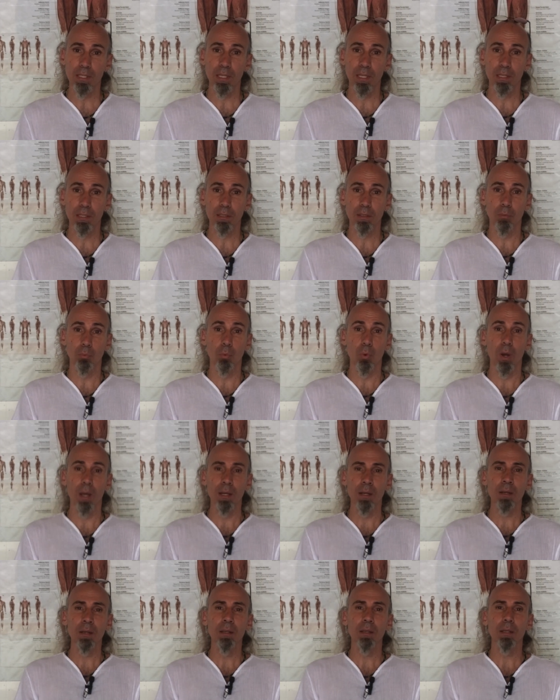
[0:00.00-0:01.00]
sixth
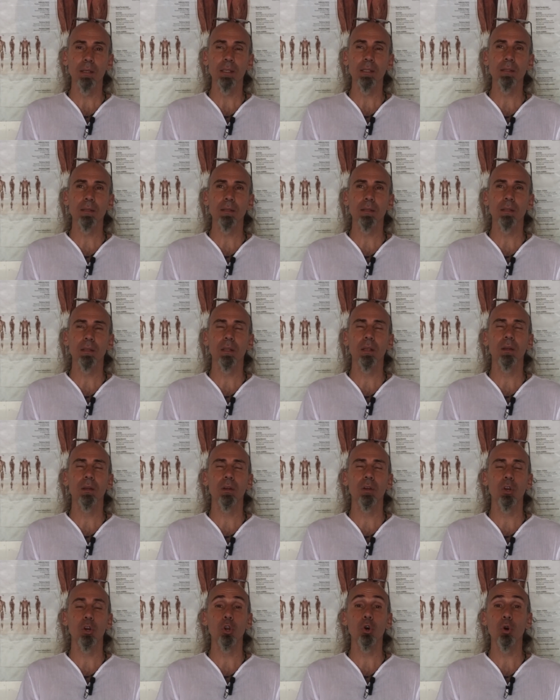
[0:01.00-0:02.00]
one is
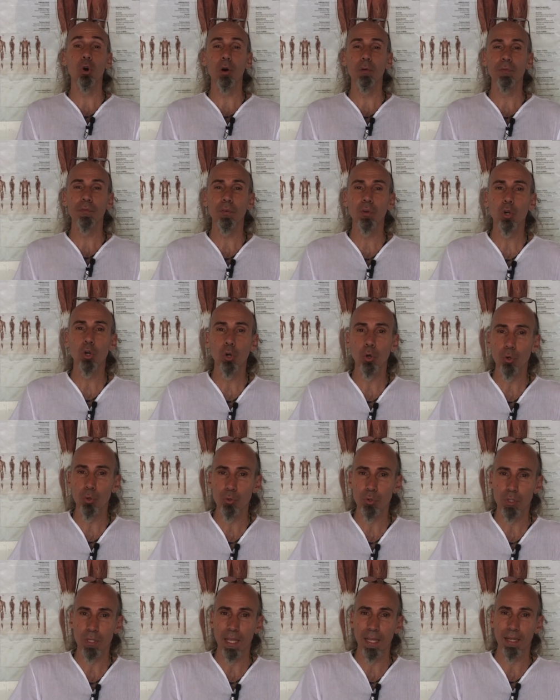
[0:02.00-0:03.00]
the law of
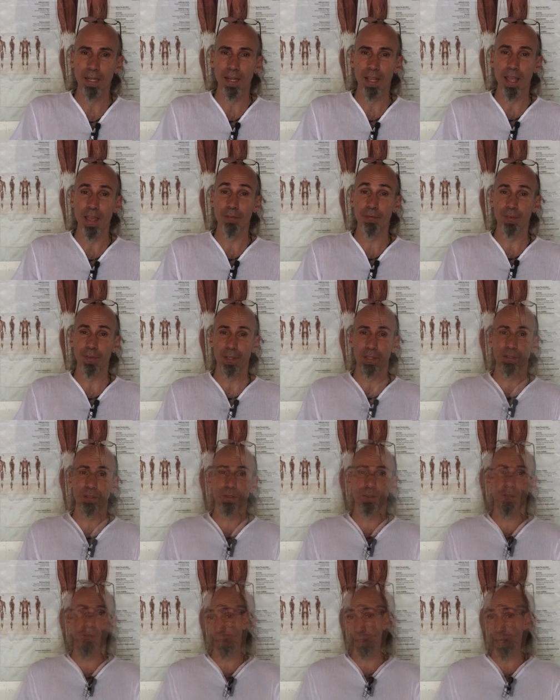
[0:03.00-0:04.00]
cause and effects,
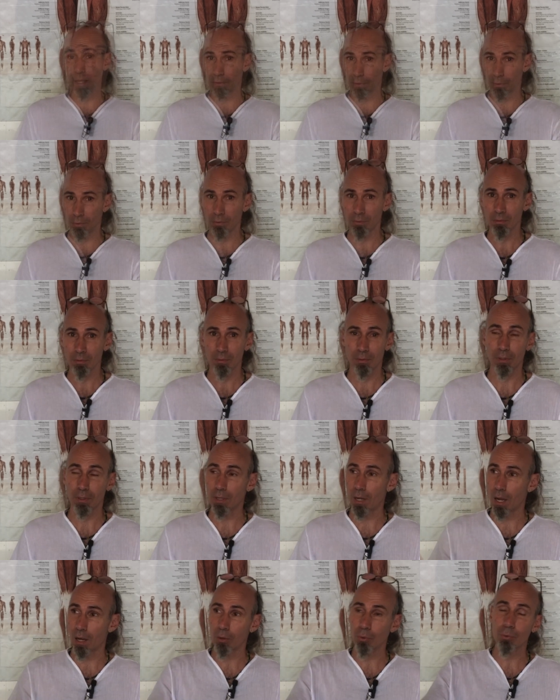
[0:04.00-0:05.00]
Saturn,
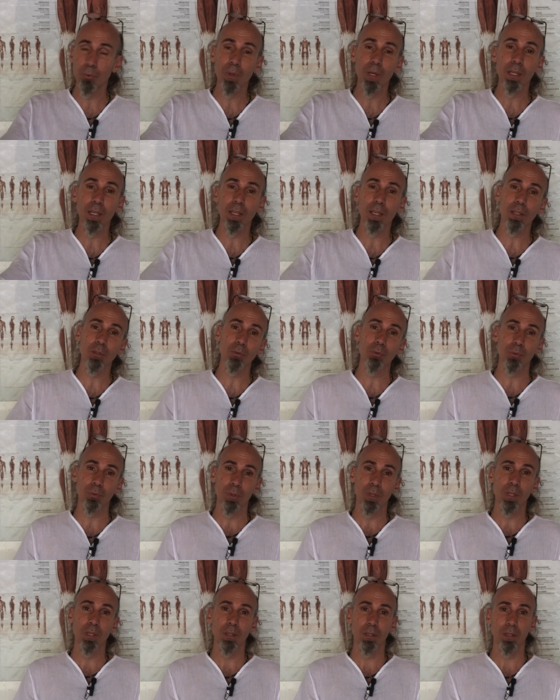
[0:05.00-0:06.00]
Rahu and Ketu
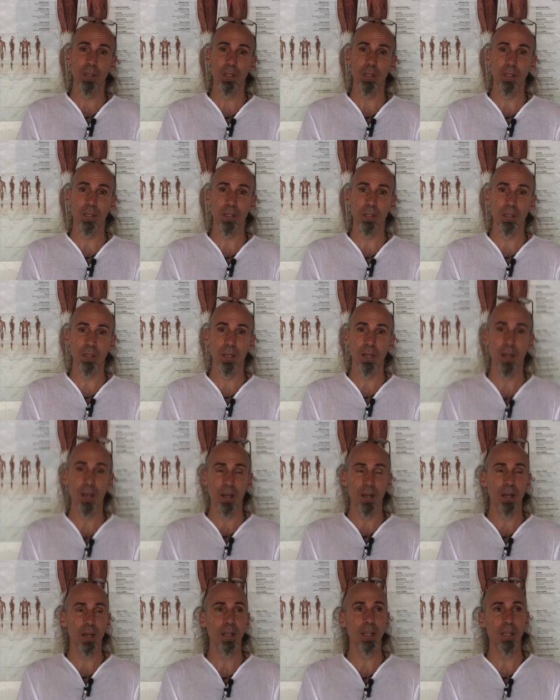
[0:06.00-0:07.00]
in
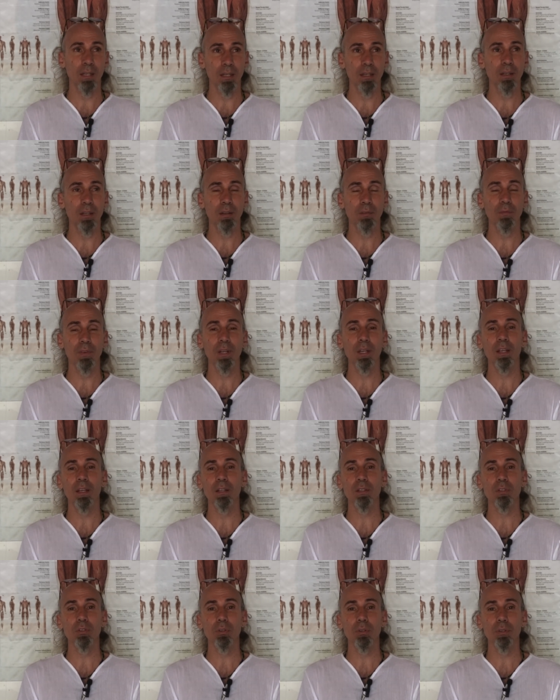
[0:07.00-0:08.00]
India, in Indian Vedic
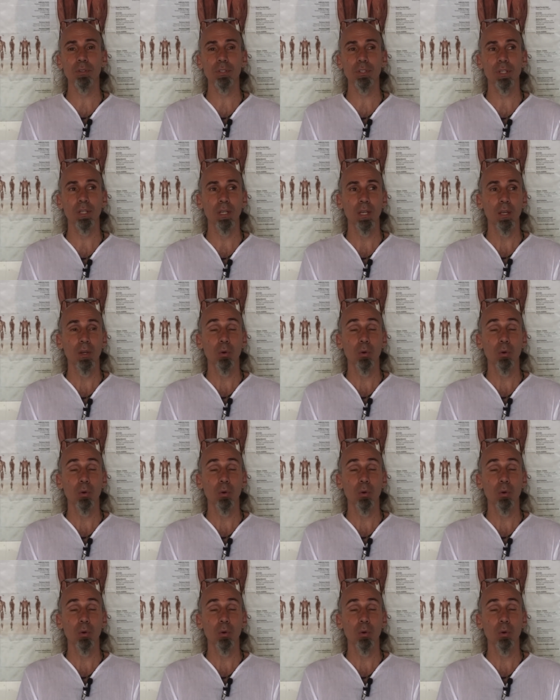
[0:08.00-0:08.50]
astrology.